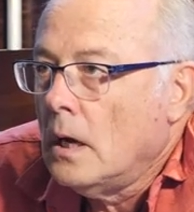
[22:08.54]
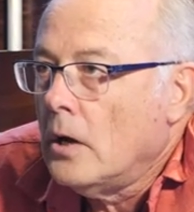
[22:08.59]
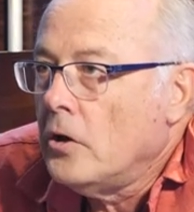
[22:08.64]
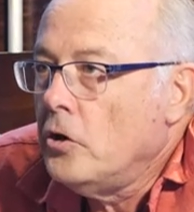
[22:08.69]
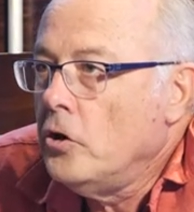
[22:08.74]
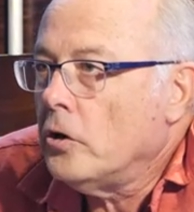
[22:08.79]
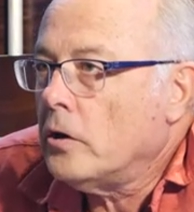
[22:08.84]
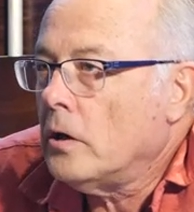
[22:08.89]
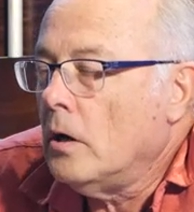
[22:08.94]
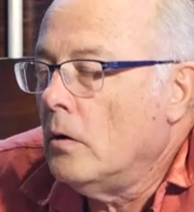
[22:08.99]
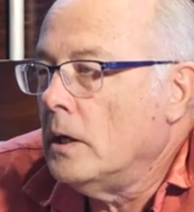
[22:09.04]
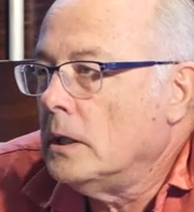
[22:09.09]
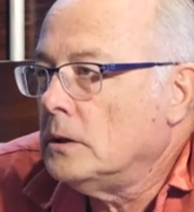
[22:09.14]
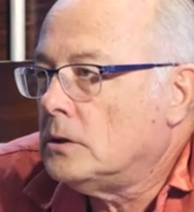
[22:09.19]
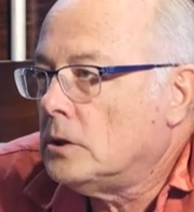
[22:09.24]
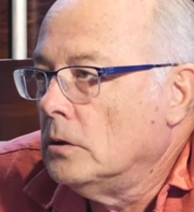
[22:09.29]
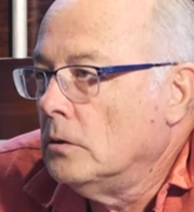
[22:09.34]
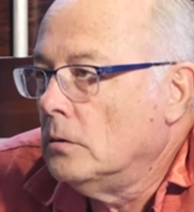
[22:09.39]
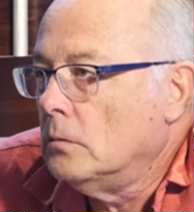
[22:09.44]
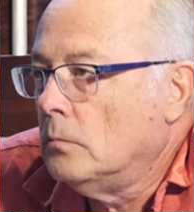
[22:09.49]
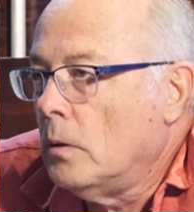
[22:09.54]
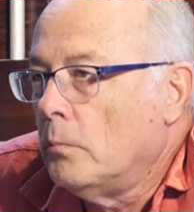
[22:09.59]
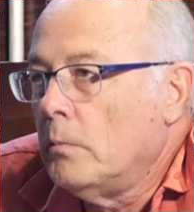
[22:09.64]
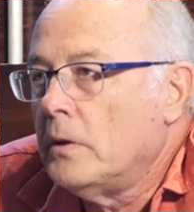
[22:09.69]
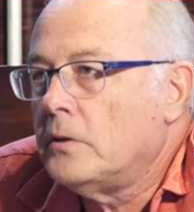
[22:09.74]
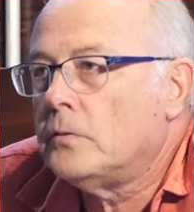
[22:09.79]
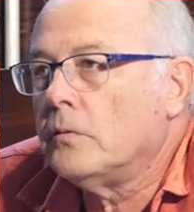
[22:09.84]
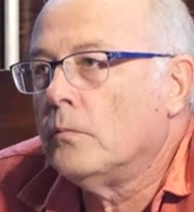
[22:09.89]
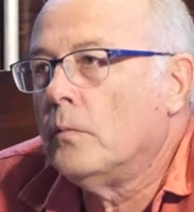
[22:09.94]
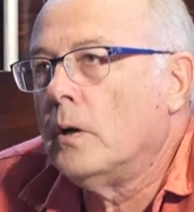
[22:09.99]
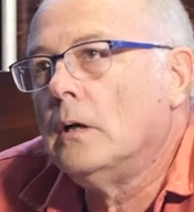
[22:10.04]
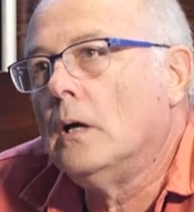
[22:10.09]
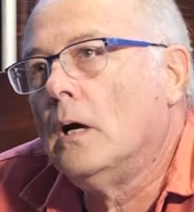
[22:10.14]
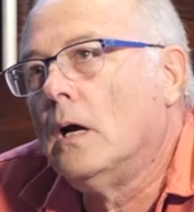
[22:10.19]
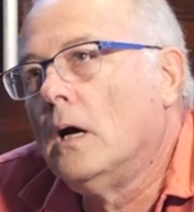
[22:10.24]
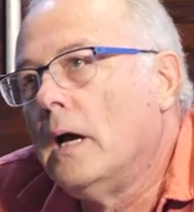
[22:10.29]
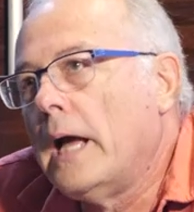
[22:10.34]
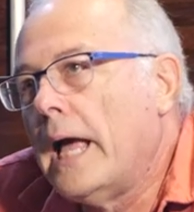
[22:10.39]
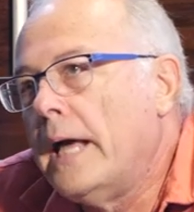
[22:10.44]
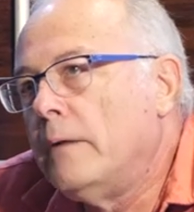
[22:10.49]
you're going to when we t- when
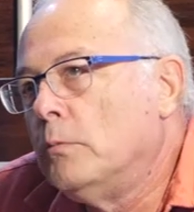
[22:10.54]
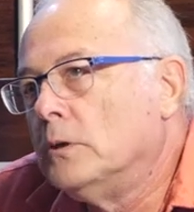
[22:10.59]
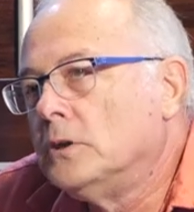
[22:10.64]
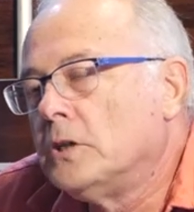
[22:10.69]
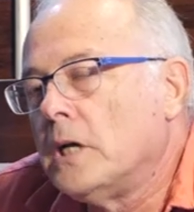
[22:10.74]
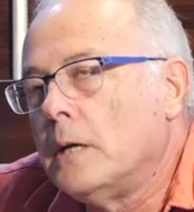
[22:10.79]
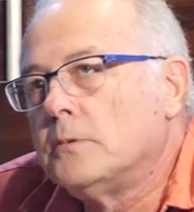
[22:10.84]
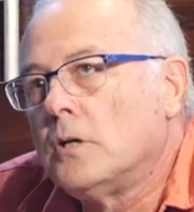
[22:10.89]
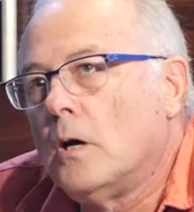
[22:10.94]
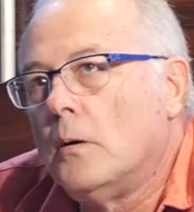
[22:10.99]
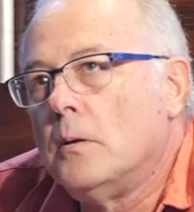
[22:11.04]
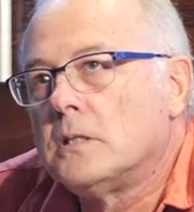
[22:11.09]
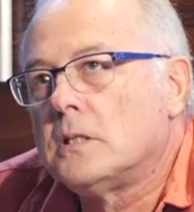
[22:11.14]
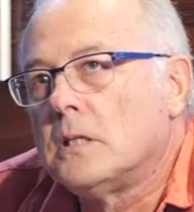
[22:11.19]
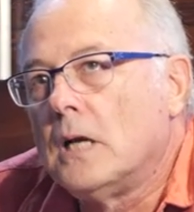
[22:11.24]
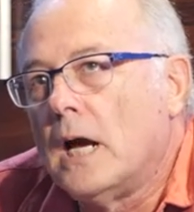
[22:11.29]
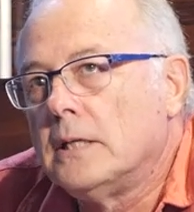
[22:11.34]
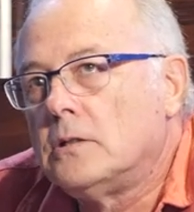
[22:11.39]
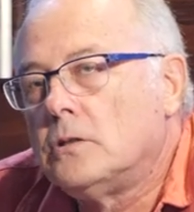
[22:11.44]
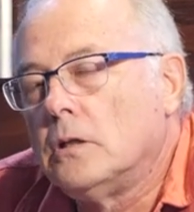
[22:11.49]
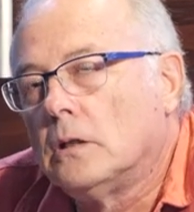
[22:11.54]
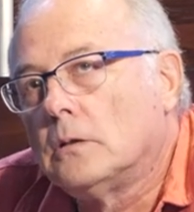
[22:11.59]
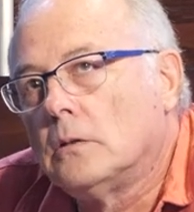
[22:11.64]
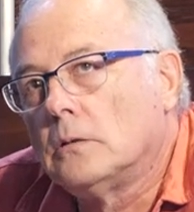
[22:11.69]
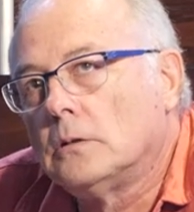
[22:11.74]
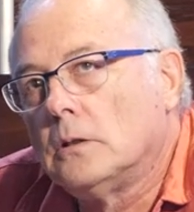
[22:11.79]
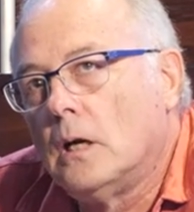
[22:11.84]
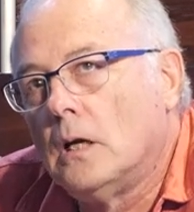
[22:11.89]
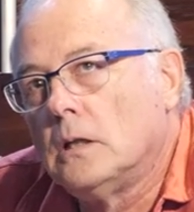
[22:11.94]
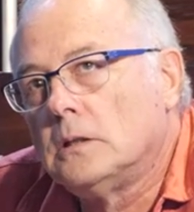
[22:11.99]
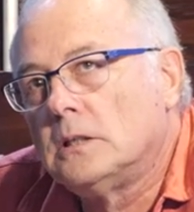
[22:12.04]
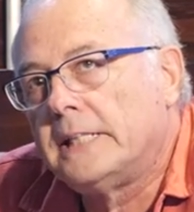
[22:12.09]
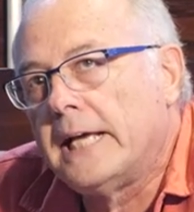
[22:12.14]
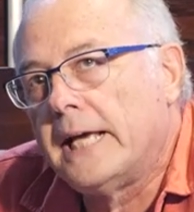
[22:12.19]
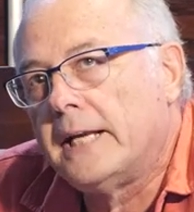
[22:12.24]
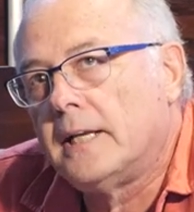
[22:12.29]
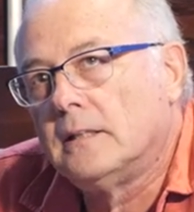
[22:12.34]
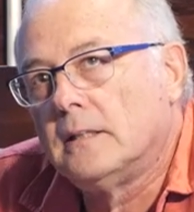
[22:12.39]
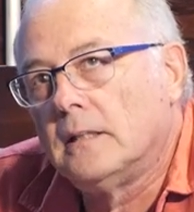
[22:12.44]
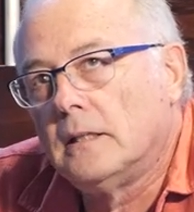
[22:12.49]
uh, Edward James Olmos and I took uh,
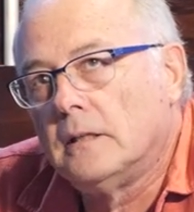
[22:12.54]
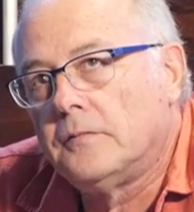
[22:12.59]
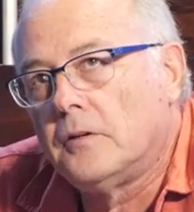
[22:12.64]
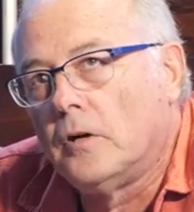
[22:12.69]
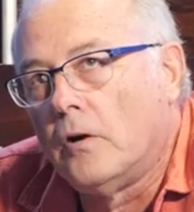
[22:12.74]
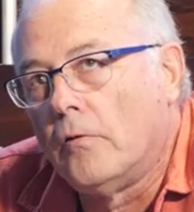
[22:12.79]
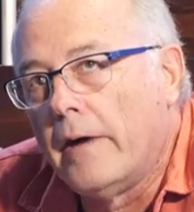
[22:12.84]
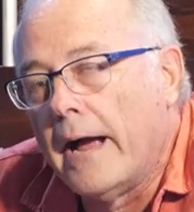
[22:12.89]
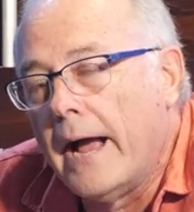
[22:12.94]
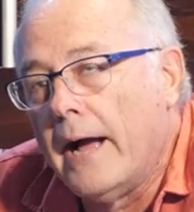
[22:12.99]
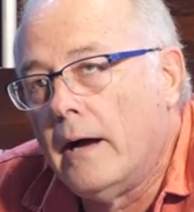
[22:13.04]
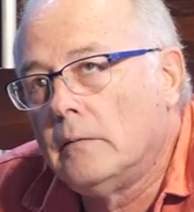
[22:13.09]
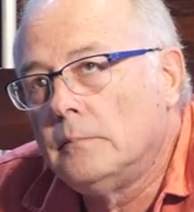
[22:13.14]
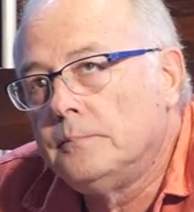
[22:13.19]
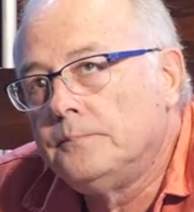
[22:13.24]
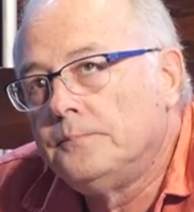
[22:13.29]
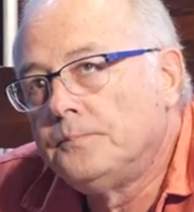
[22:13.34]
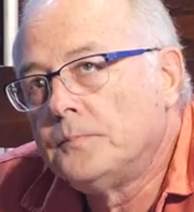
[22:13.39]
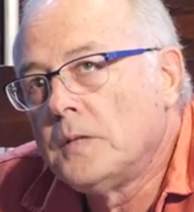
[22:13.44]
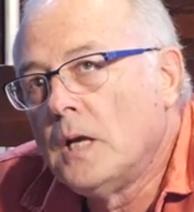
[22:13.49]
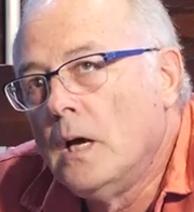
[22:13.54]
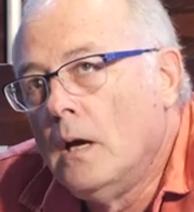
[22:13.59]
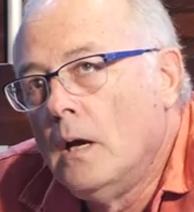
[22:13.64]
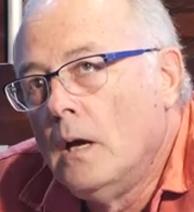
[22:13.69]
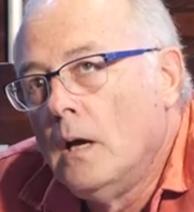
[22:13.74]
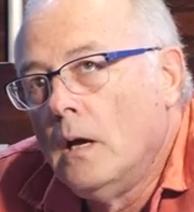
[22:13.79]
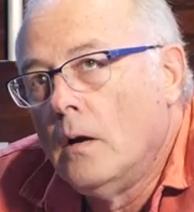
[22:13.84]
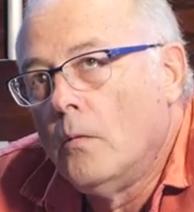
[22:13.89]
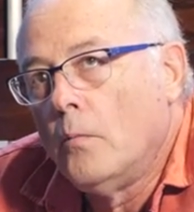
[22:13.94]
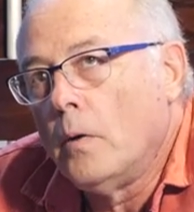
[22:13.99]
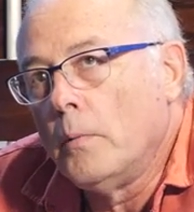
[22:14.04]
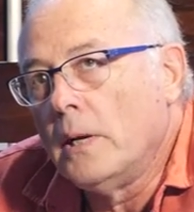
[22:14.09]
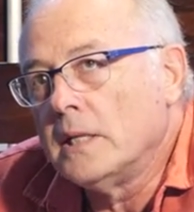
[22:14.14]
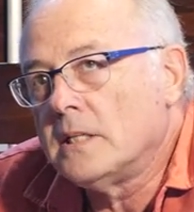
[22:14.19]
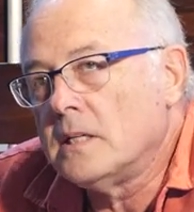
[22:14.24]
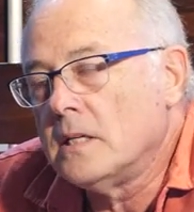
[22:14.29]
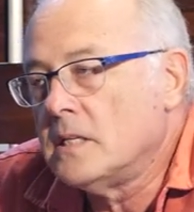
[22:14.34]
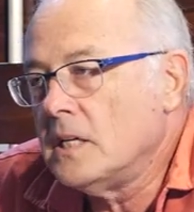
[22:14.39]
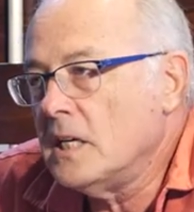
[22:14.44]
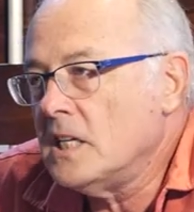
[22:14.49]
Stand and Deliver around, we
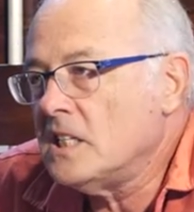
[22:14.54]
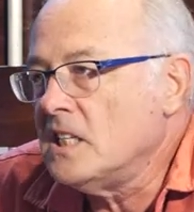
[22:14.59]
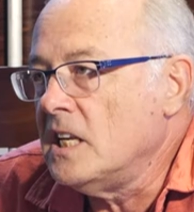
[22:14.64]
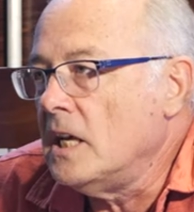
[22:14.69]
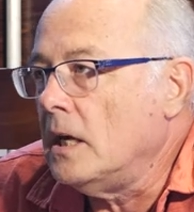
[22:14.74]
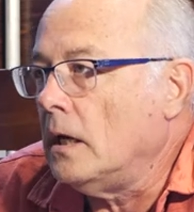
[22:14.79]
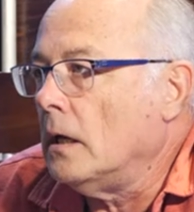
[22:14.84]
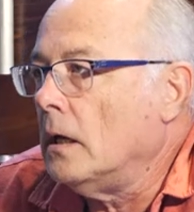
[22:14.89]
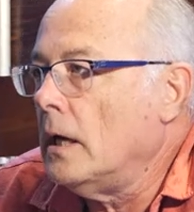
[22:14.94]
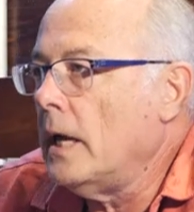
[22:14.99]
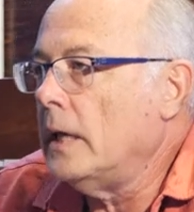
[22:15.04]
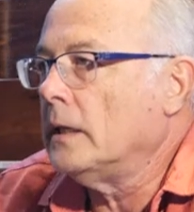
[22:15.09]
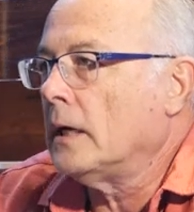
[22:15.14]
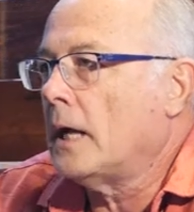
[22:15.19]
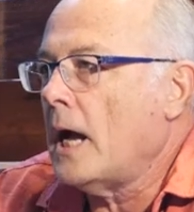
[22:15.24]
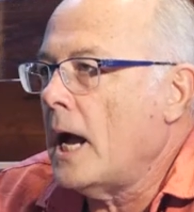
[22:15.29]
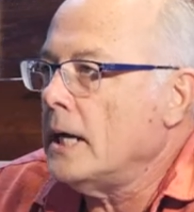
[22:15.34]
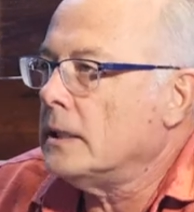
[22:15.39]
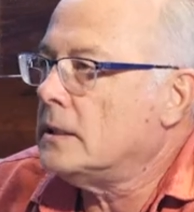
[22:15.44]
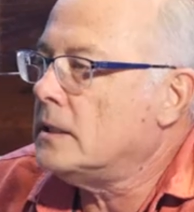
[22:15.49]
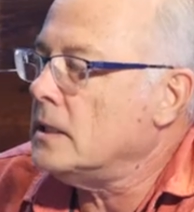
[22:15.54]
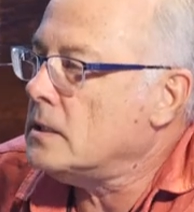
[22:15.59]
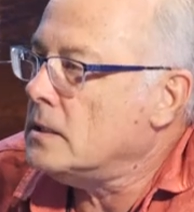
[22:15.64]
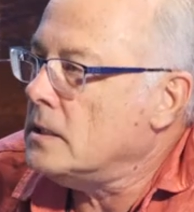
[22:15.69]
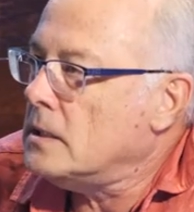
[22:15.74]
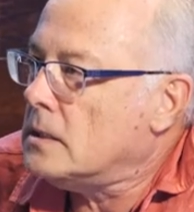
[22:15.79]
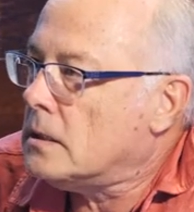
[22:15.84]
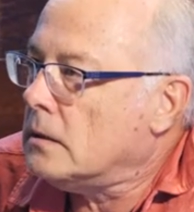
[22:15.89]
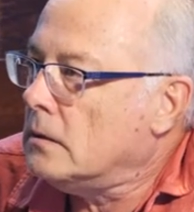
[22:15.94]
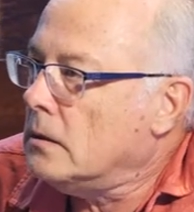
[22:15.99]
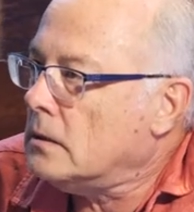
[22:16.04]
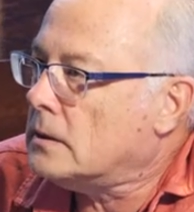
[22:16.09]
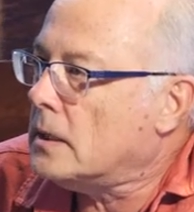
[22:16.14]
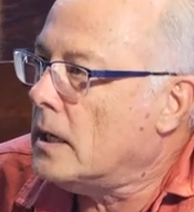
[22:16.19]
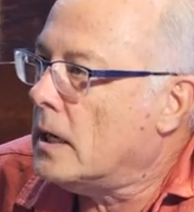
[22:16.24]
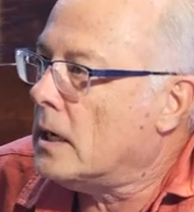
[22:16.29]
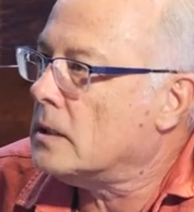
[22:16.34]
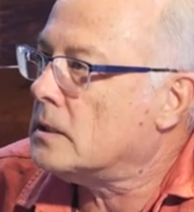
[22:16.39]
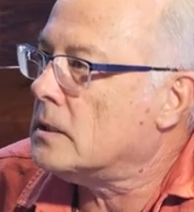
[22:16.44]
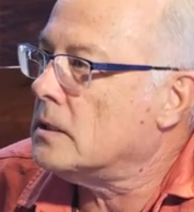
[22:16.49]
went to Disney, and the guy at Disney looked
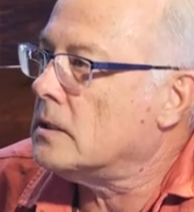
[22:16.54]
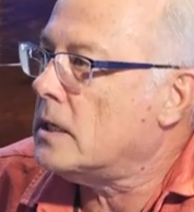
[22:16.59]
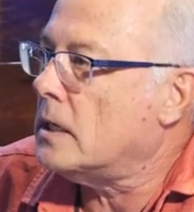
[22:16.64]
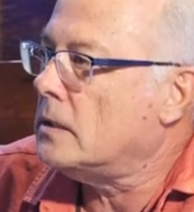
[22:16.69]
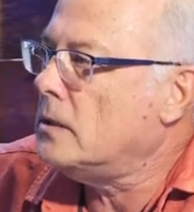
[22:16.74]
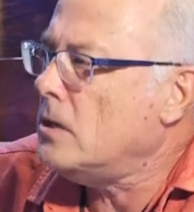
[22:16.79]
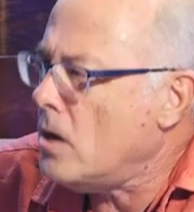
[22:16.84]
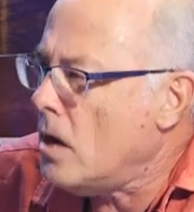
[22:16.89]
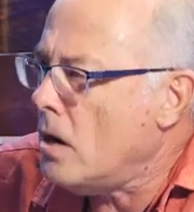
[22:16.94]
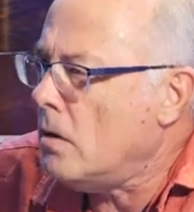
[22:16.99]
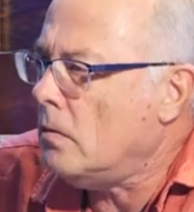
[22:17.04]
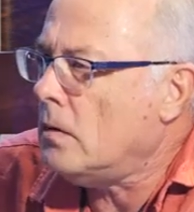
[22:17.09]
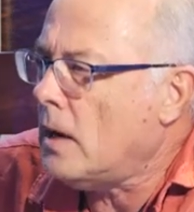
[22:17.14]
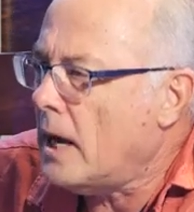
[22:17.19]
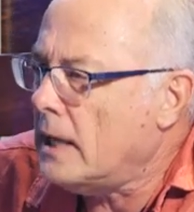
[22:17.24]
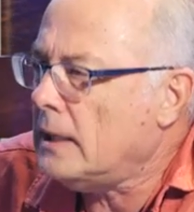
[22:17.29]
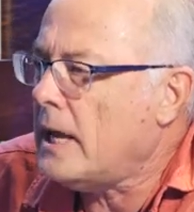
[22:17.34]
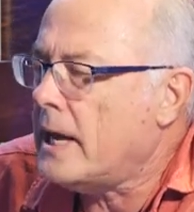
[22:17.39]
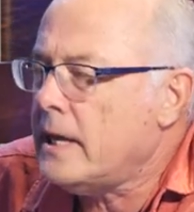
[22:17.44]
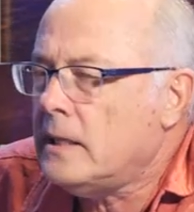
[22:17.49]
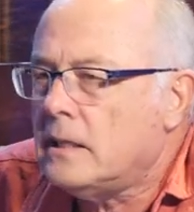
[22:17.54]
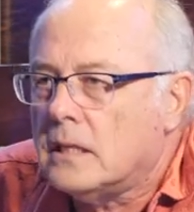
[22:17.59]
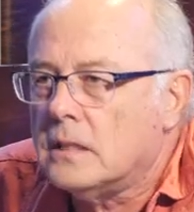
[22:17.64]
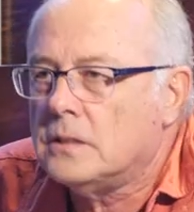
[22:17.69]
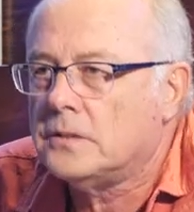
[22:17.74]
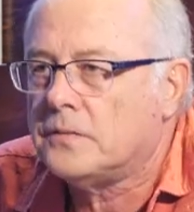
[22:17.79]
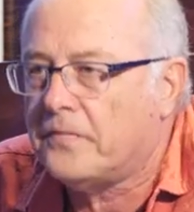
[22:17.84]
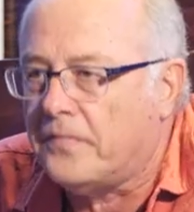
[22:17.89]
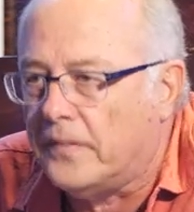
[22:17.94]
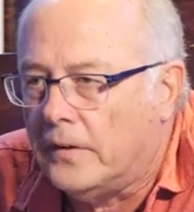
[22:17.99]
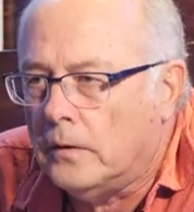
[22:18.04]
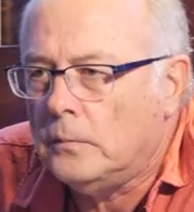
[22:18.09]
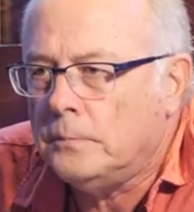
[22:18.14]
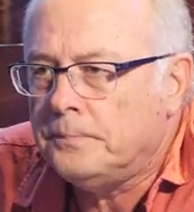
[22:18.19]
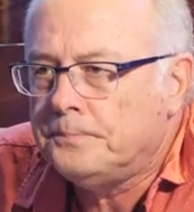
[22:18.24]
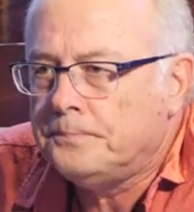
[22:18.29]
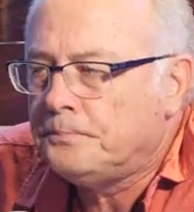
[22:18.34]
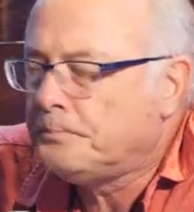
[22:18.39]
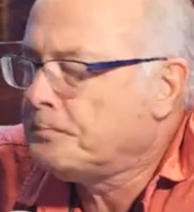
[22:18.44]
at us and said, "You know, I like this film.